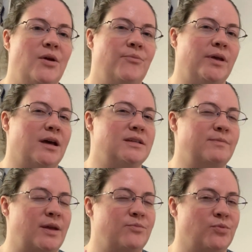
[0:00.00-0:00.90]
because
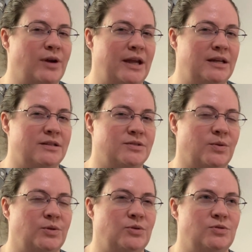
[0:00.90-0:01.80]
my brain is so
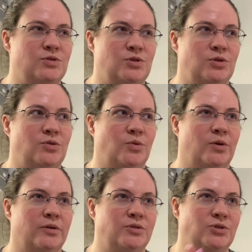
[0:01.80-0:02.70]
used to
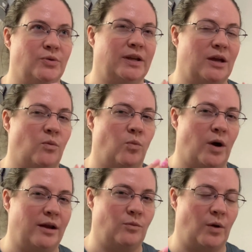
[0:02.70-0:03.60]
doing it
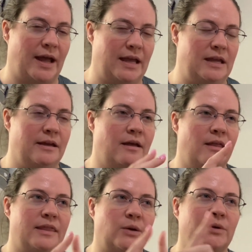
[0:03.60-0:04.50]
one way
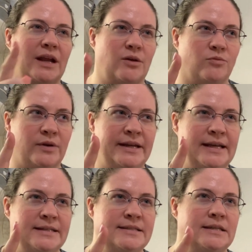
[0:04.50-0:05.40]
that when I read
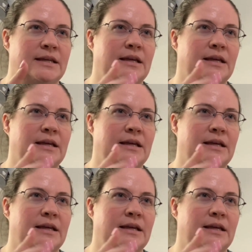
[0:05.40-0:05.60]
it,